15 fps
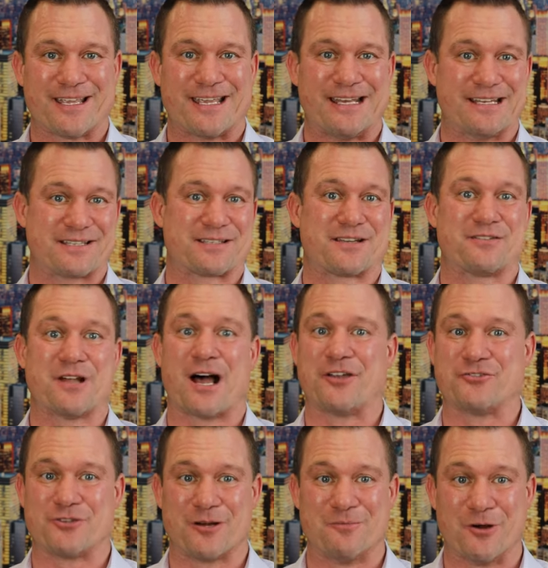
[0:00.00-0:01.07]
and it's a
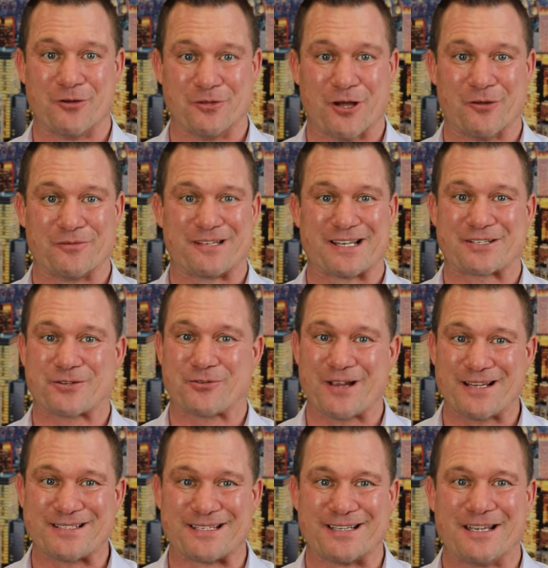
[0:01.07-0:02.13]
non-jumbo loan. That's
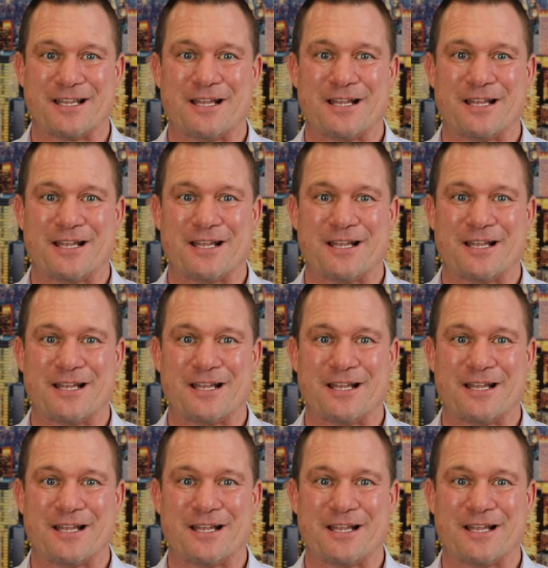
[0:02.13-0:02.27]
crazy.